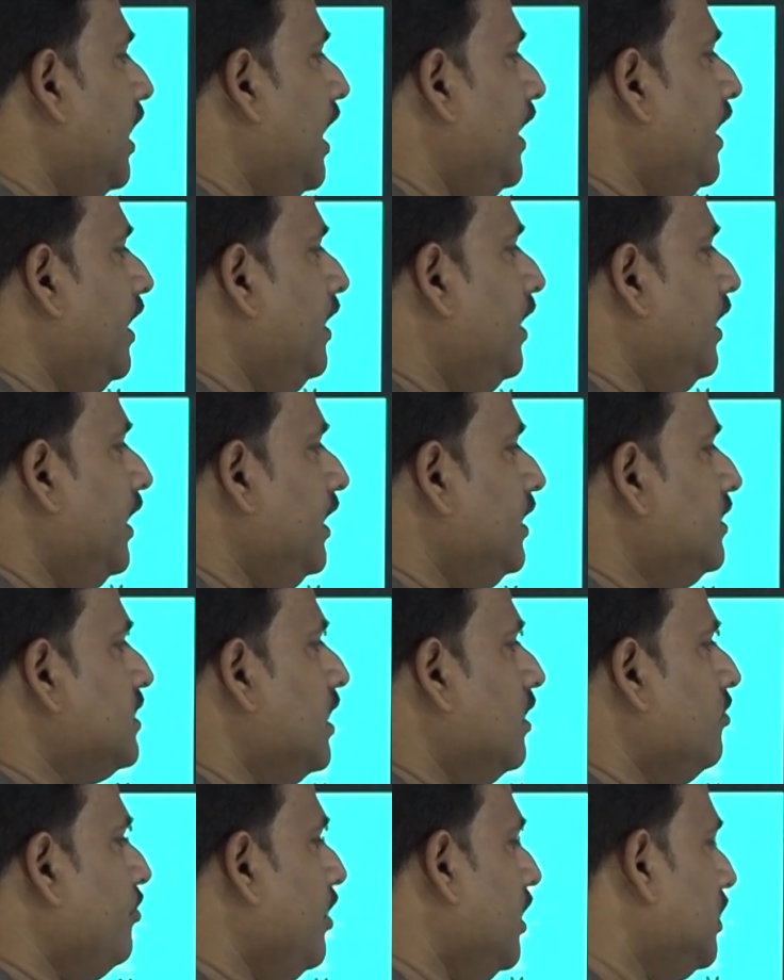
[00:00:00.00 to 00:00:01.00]
identities
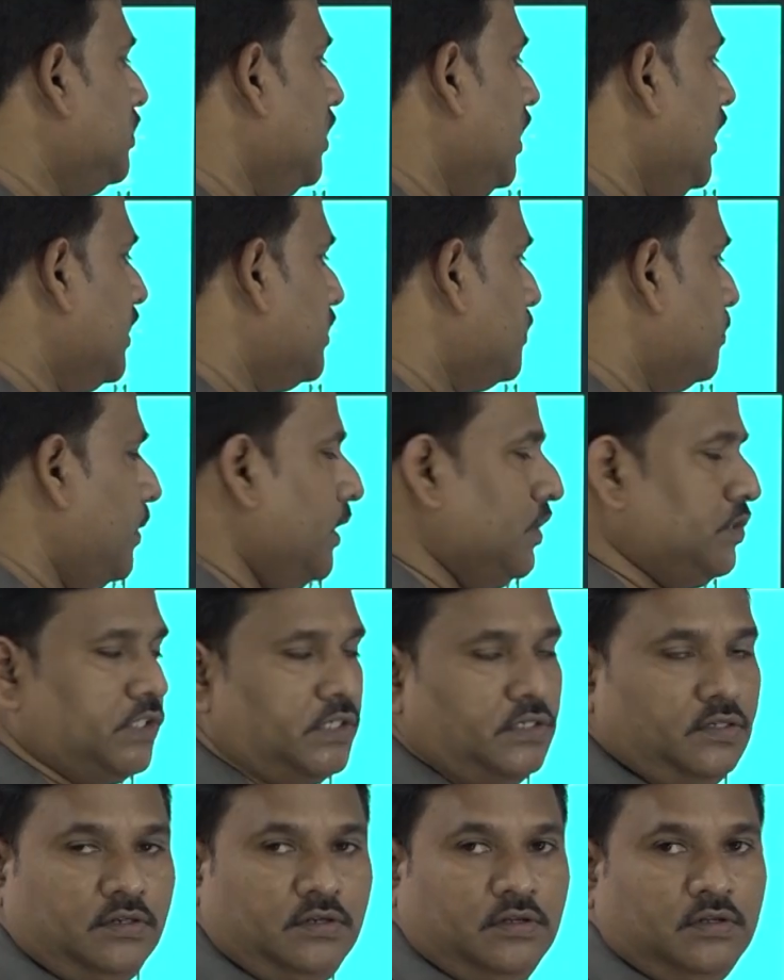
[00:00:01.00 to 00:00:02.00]
or facial
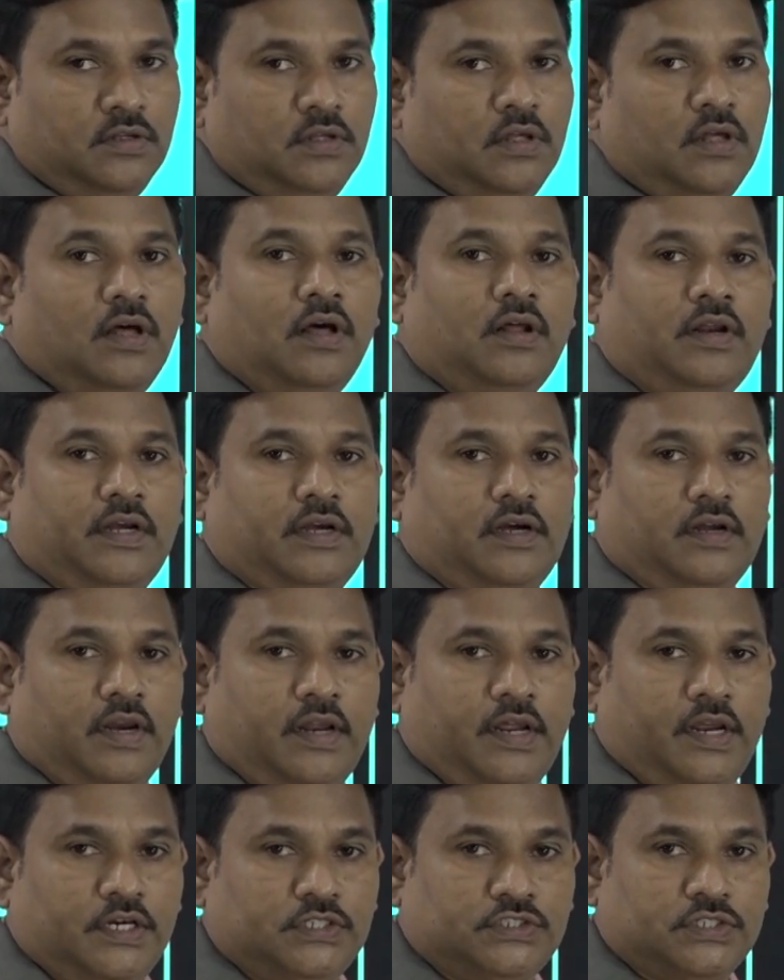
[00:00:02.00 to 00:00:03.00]
expression
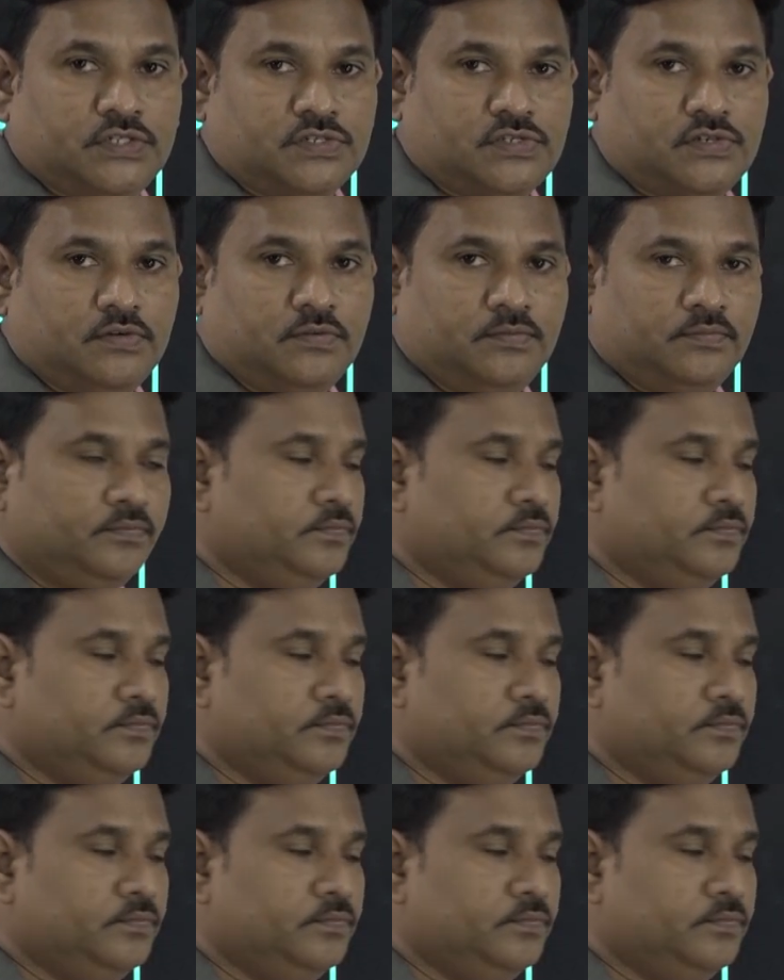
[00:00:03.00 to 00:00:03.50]
recognitions.